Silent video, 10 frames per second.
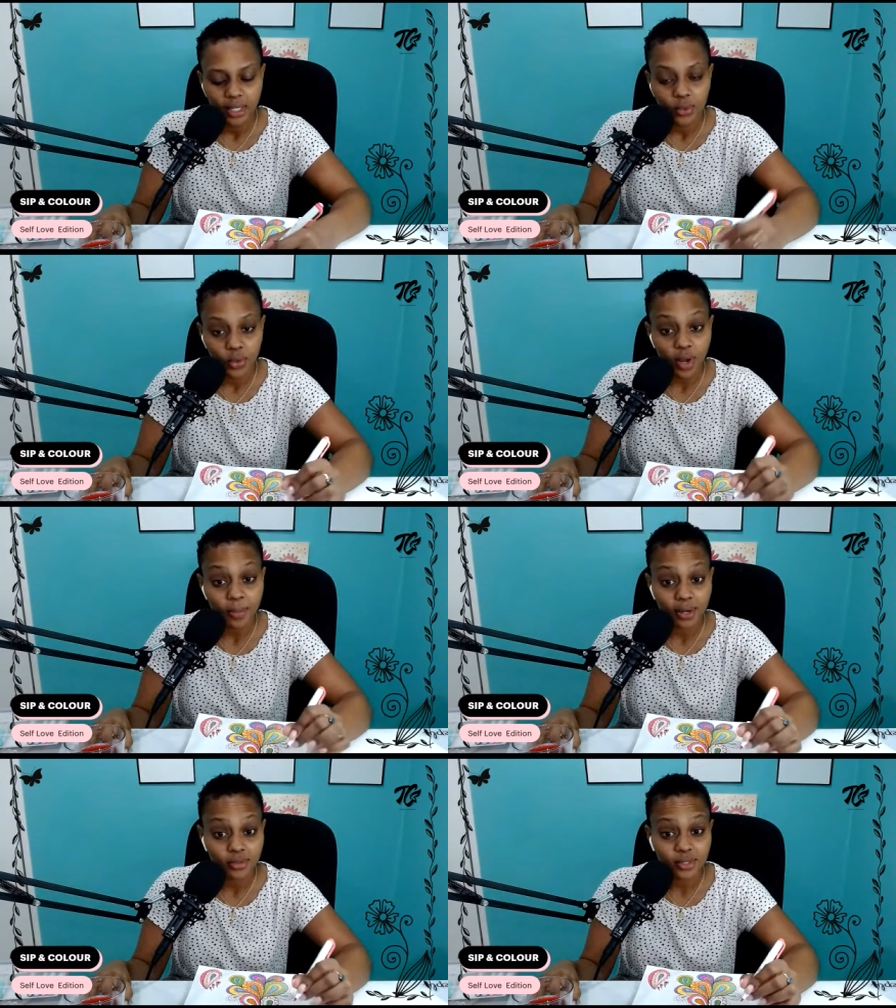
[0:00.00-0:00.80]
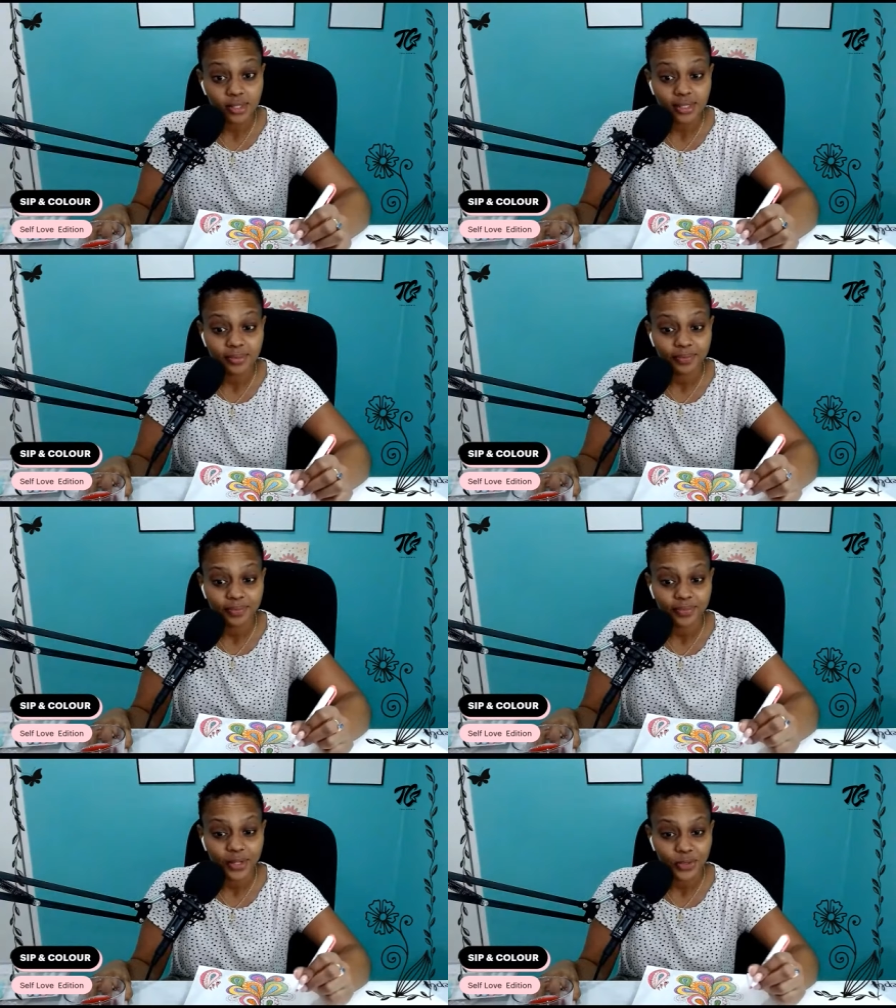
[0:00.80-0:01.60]
no amount,
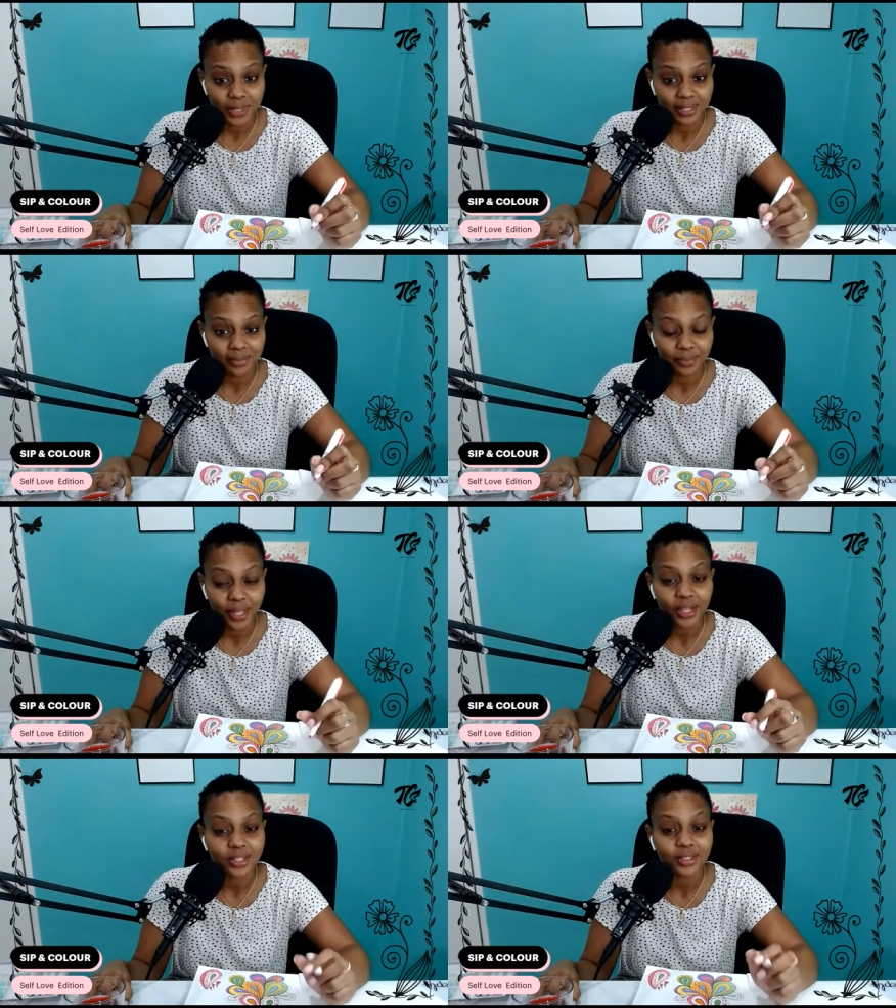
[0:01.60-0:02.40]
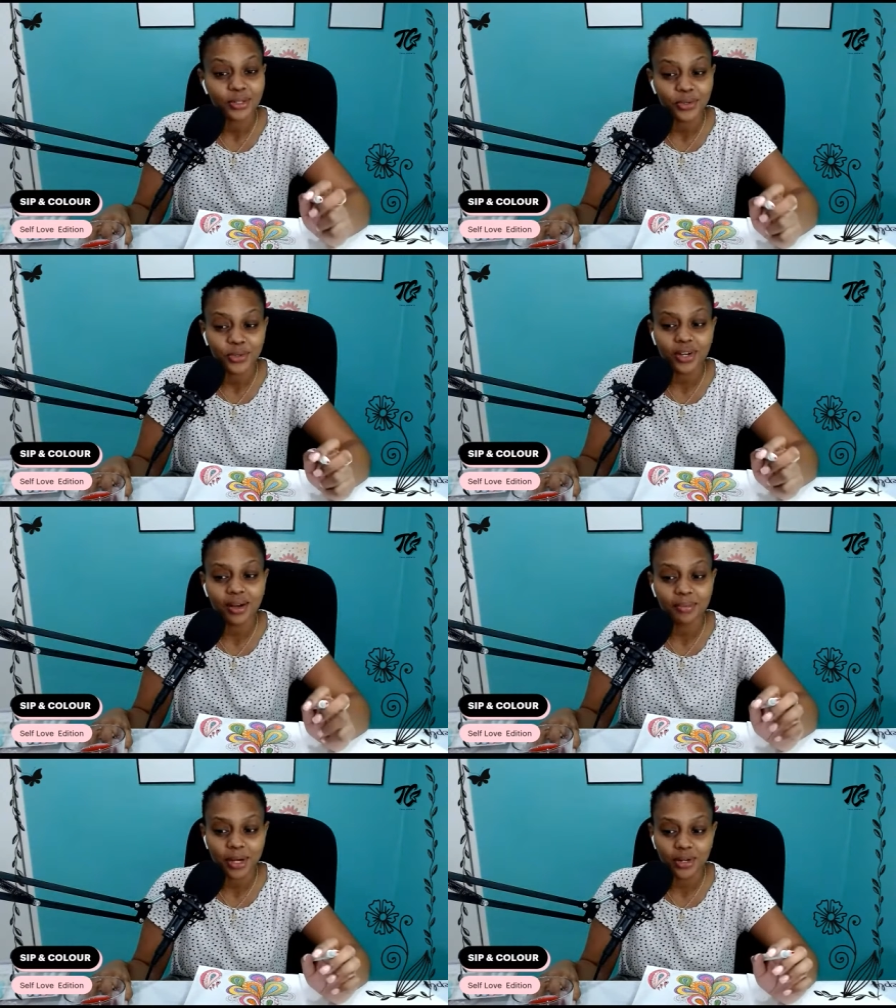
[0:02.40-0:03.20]
follow me, no
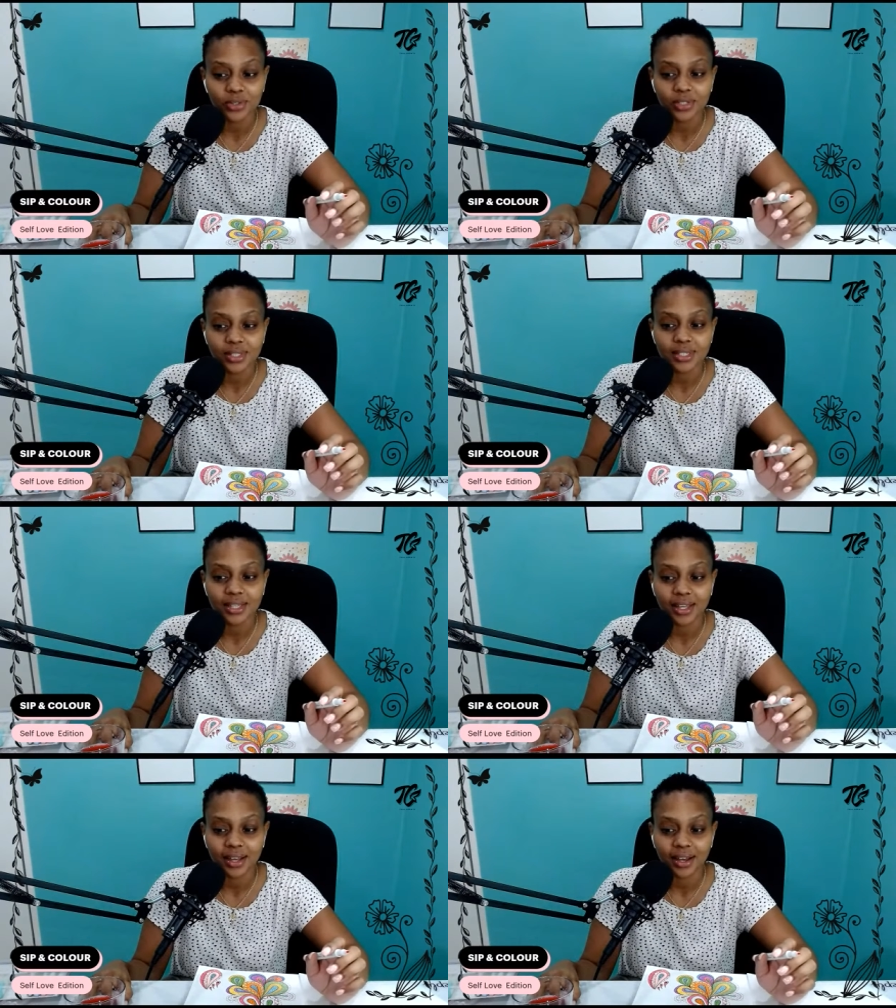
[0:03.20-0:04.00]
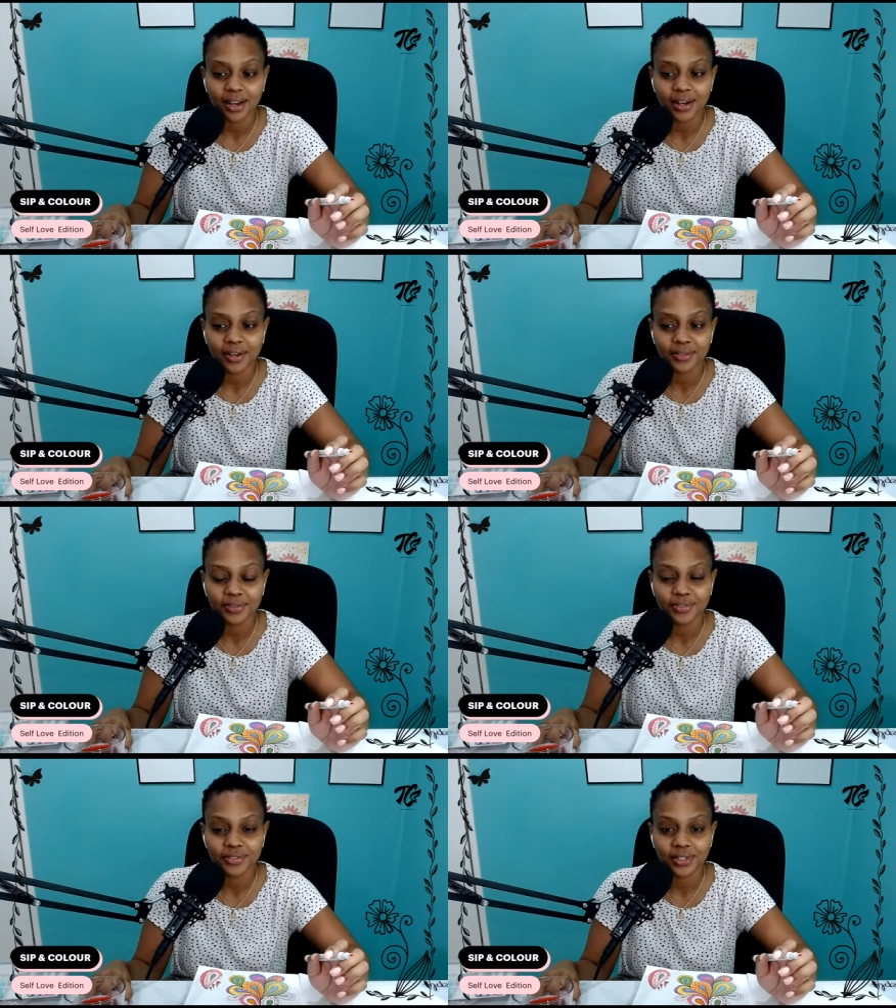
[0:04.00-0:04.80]
amount
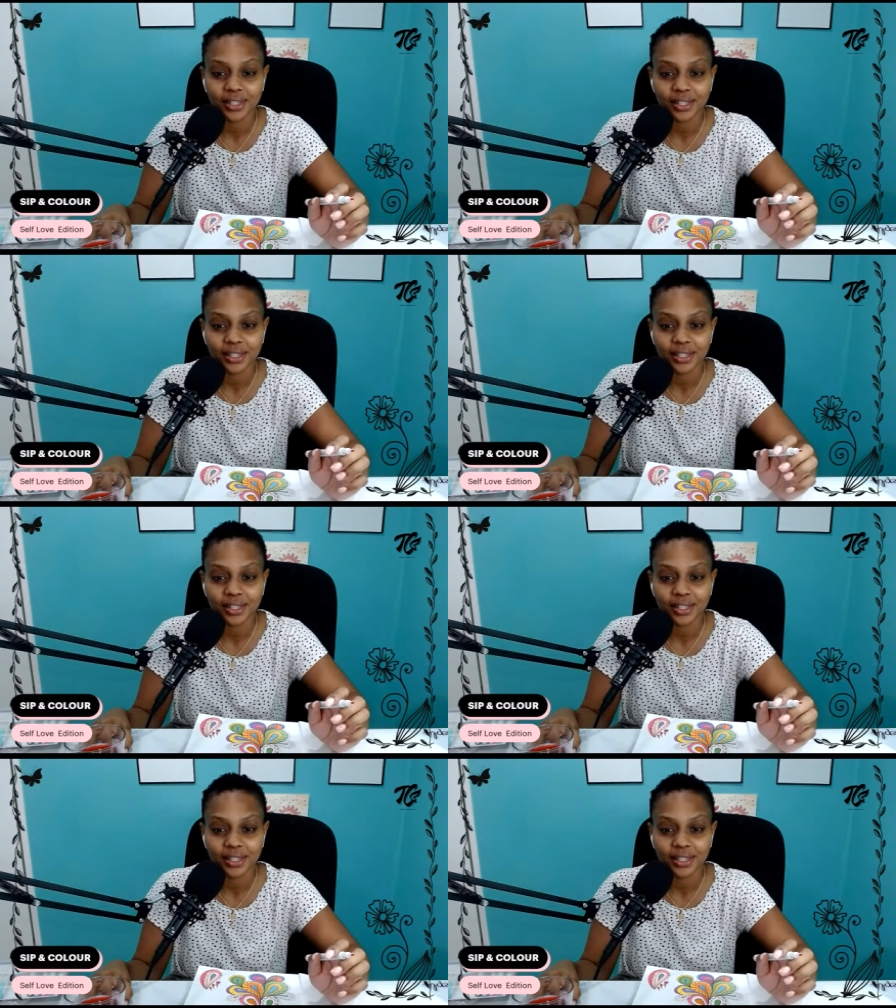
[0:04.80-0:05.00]
of